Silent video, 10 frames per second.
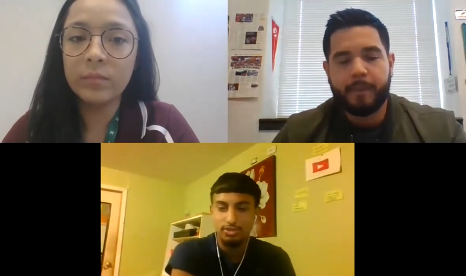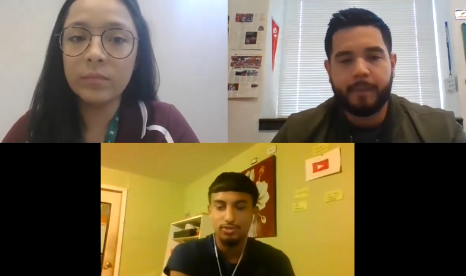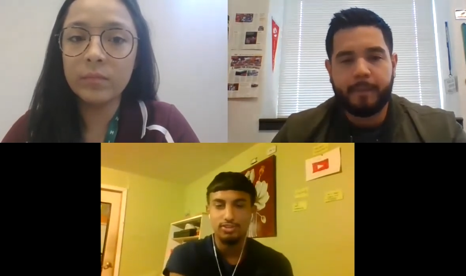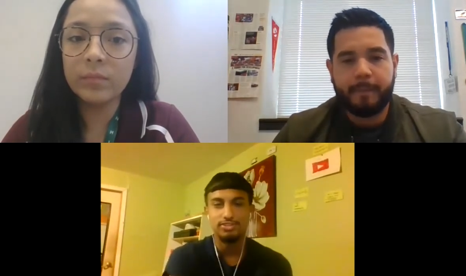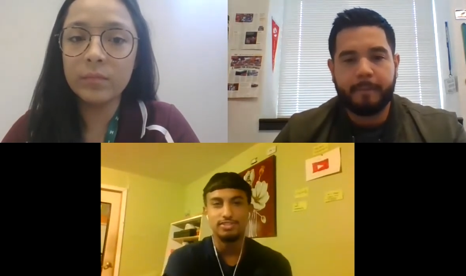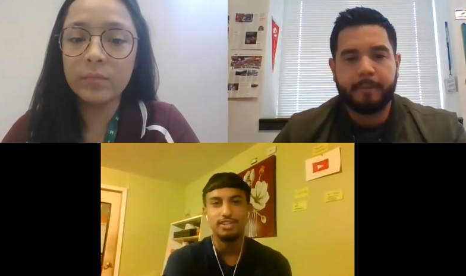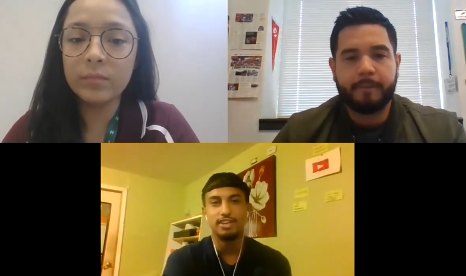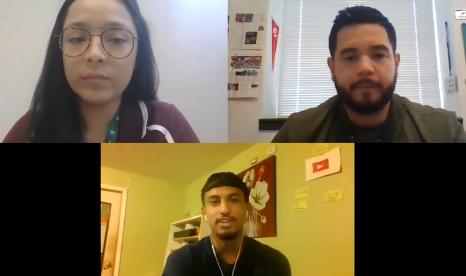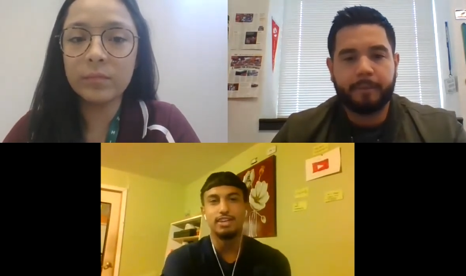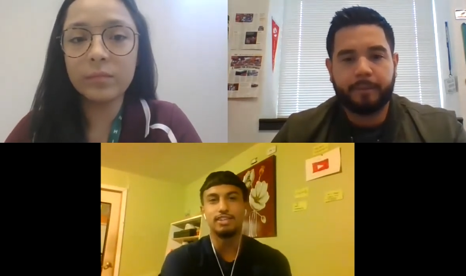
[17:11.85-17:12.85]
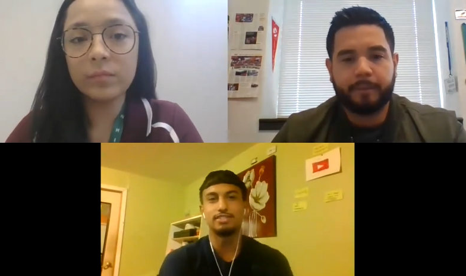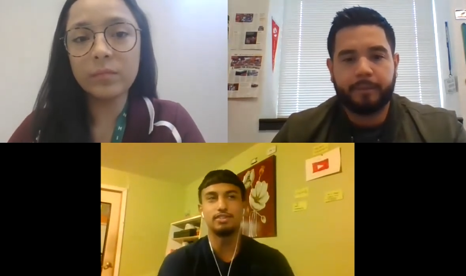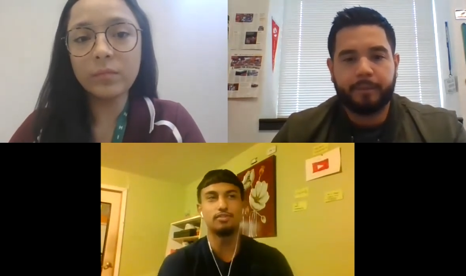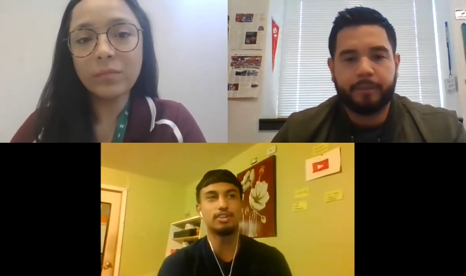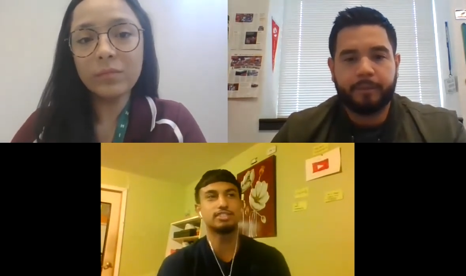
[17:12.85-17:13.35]
Speaker 1: students
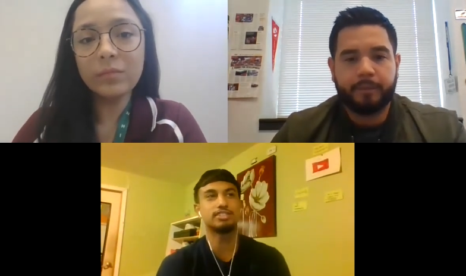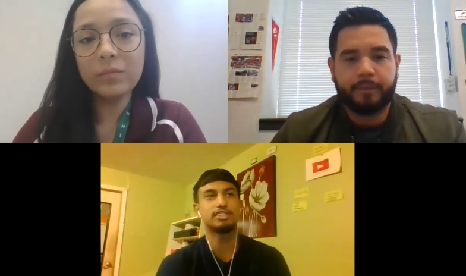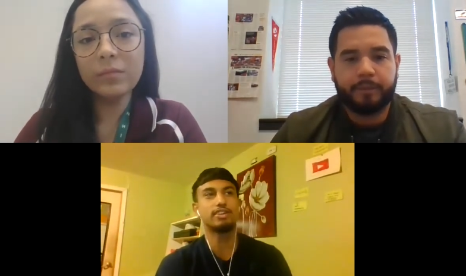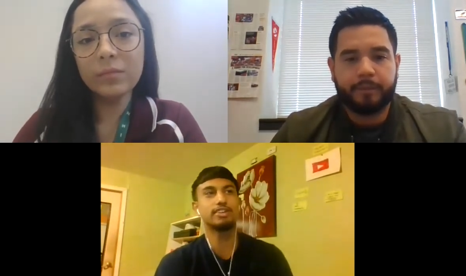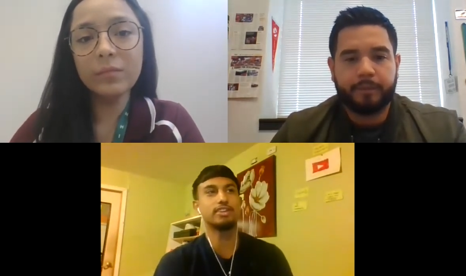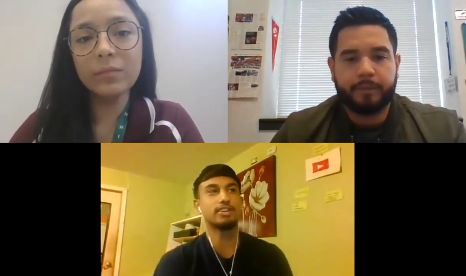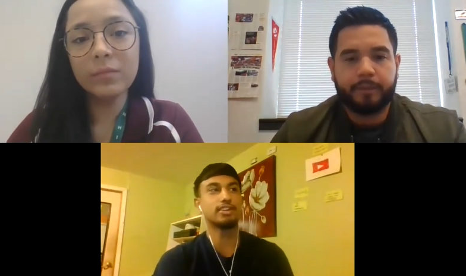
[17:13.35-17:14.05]
don't necessarily